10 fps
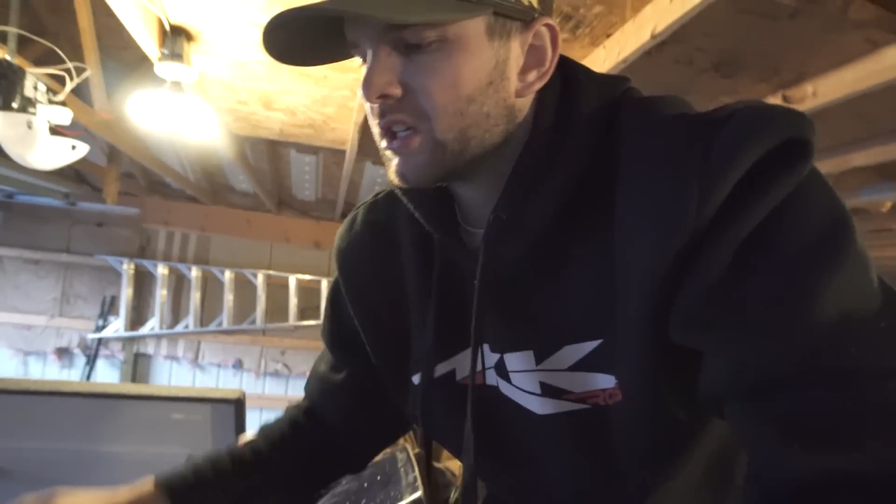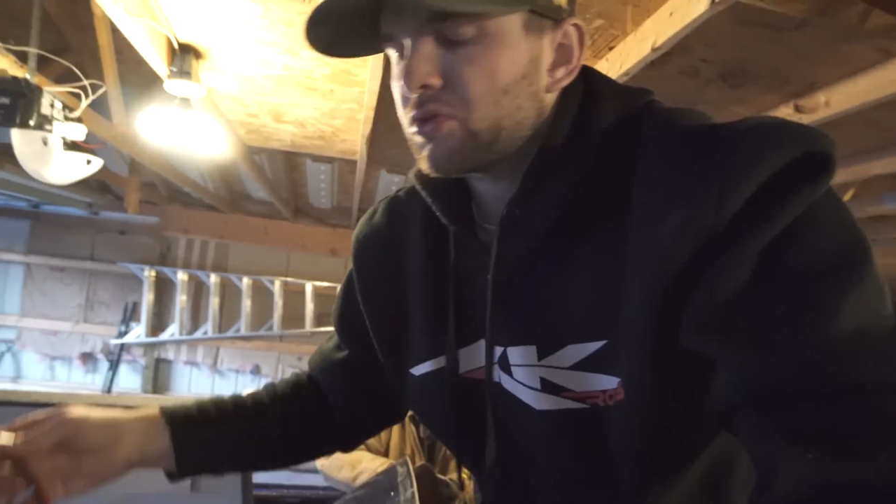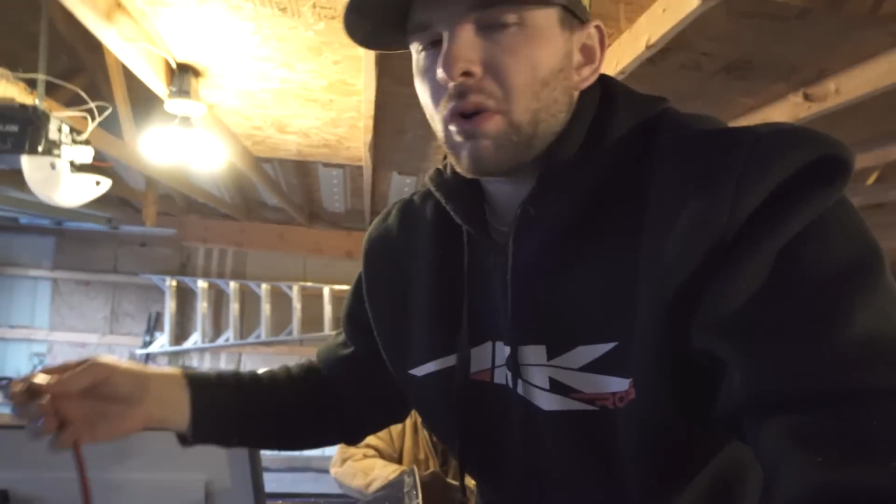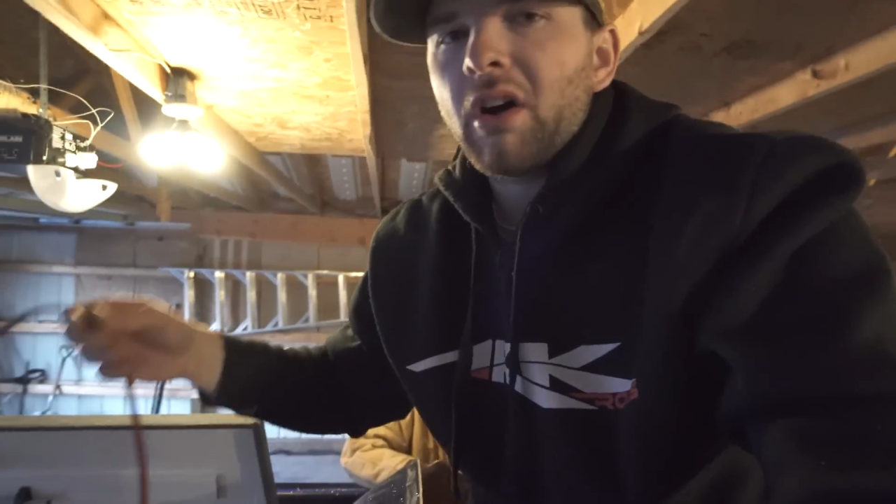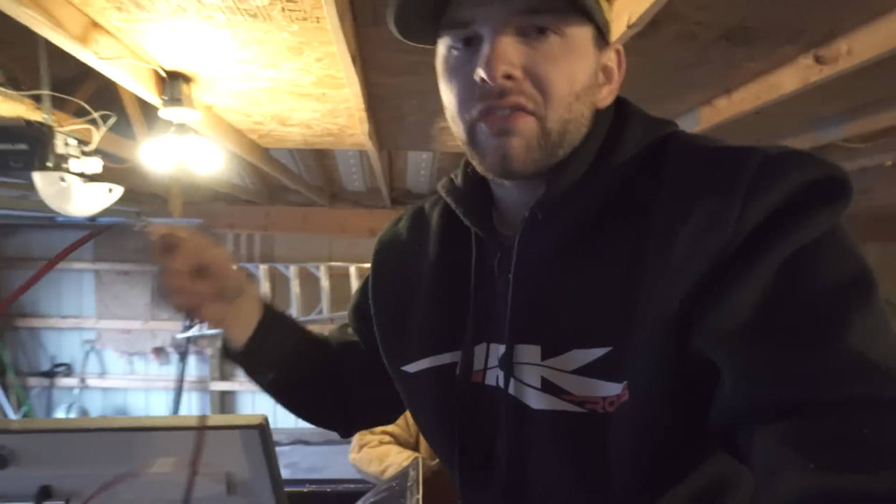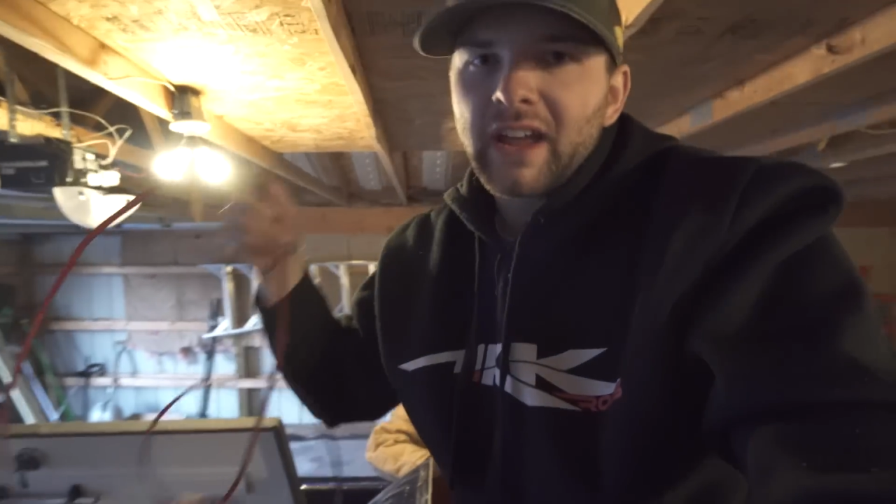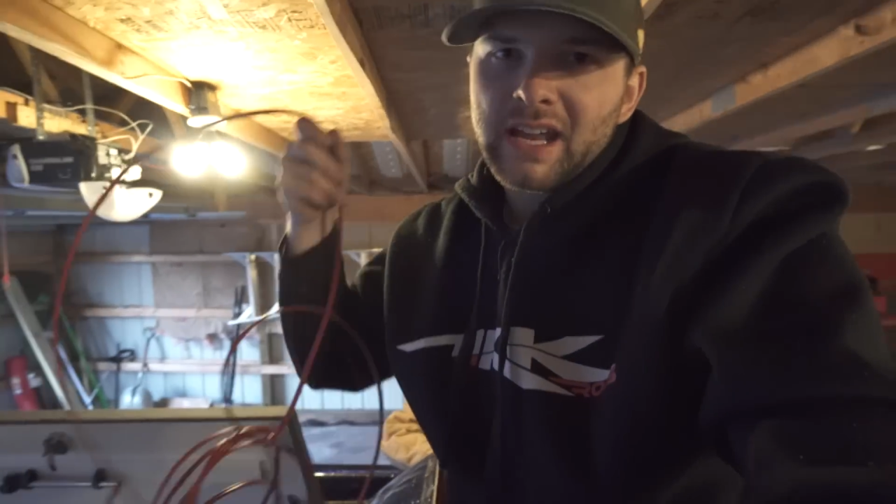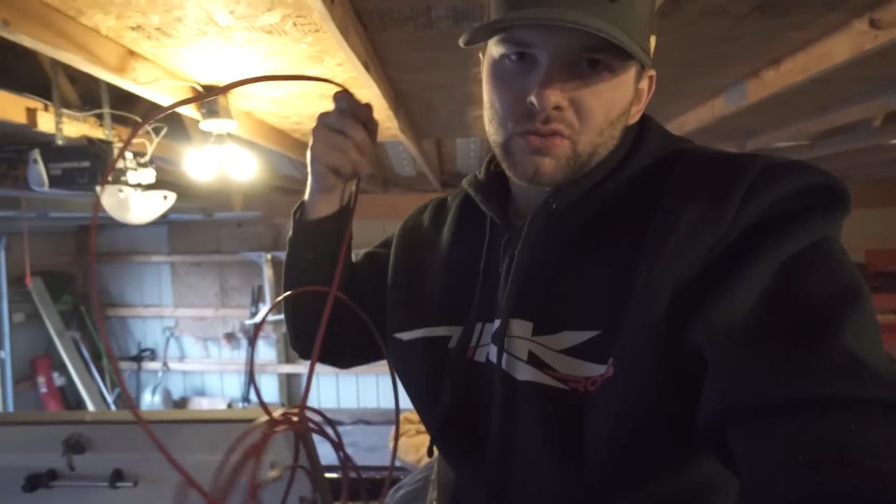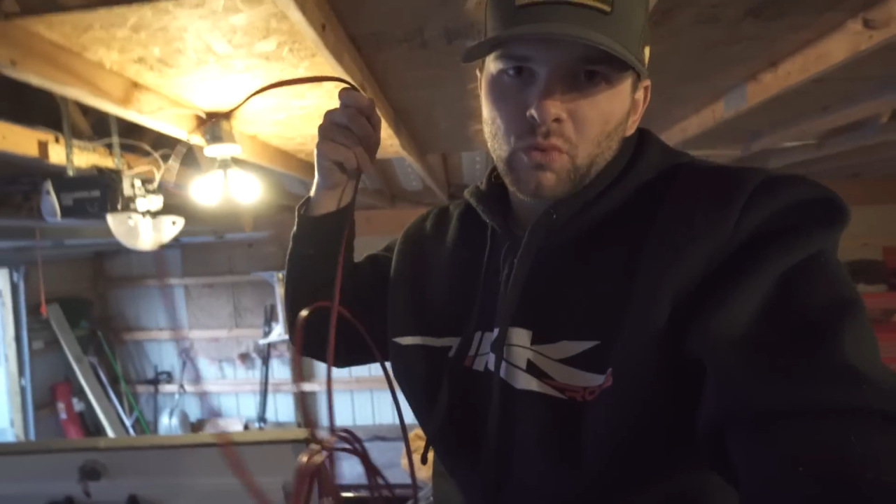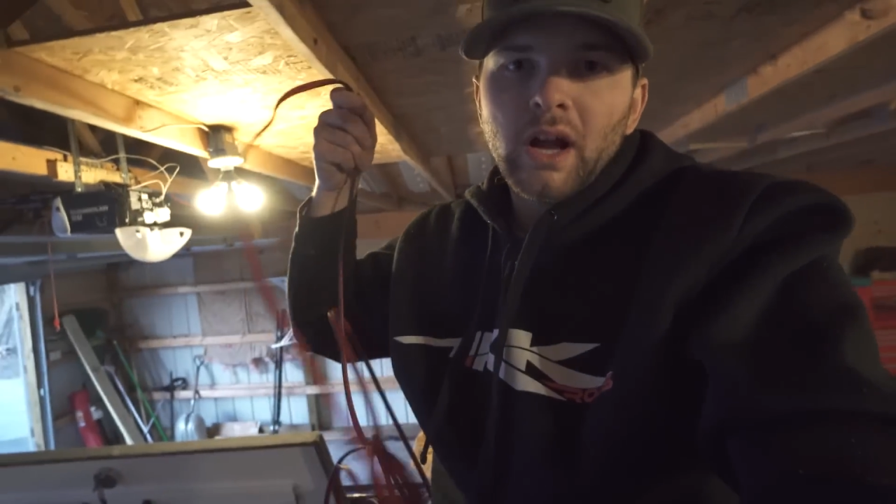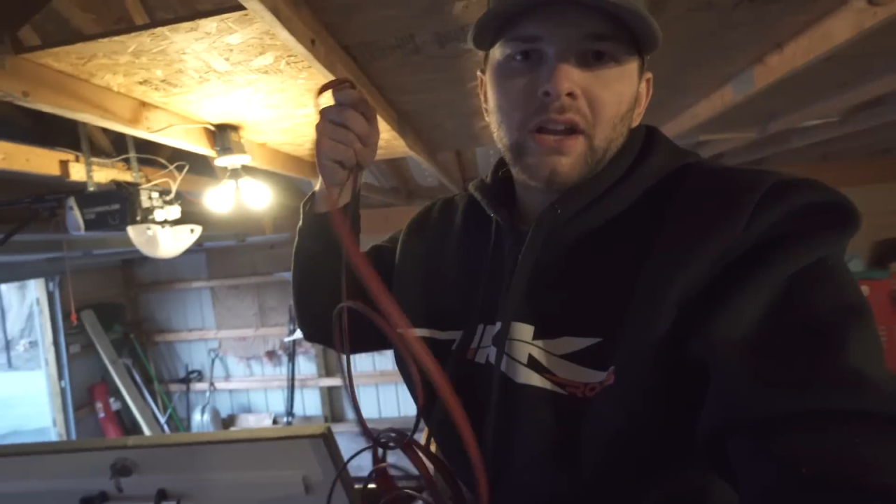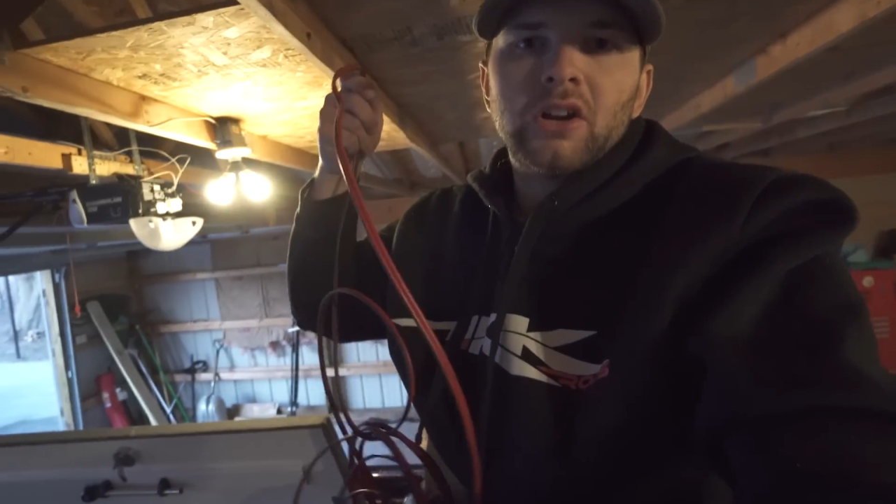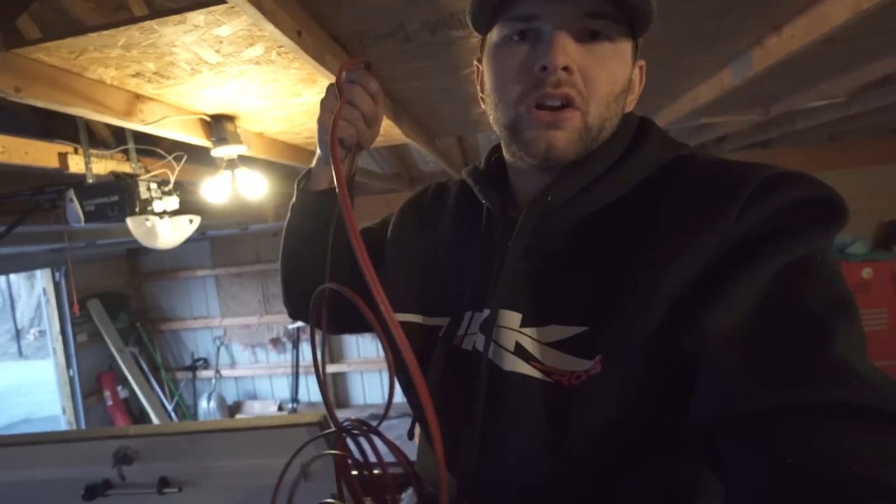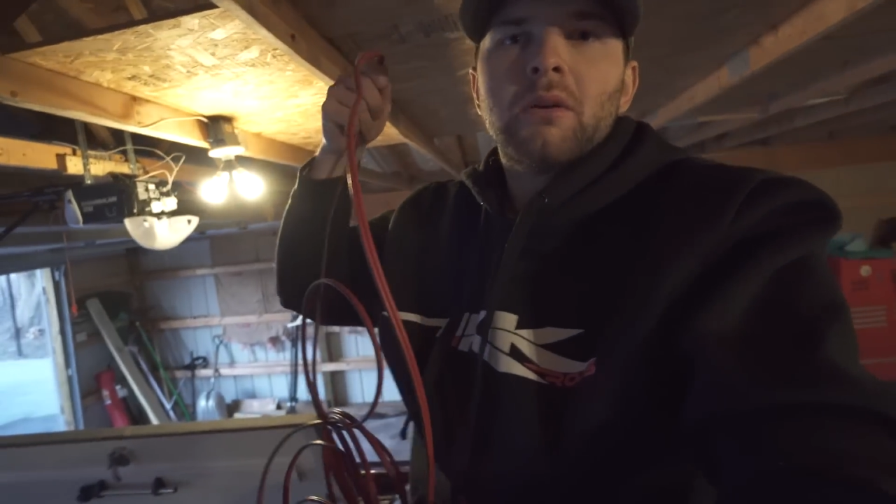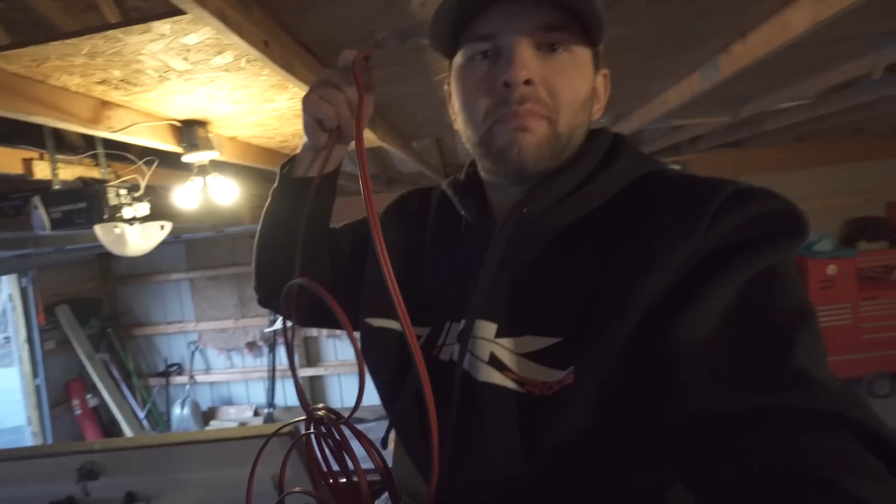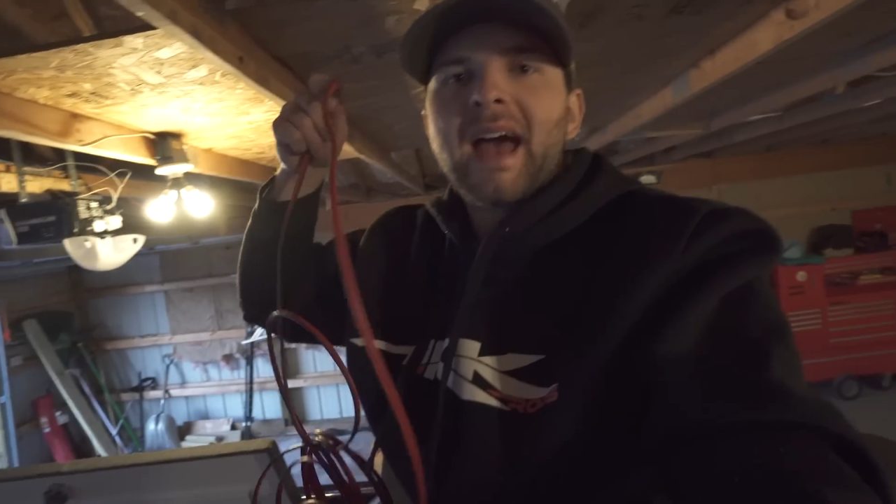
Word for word: 12 gauge wire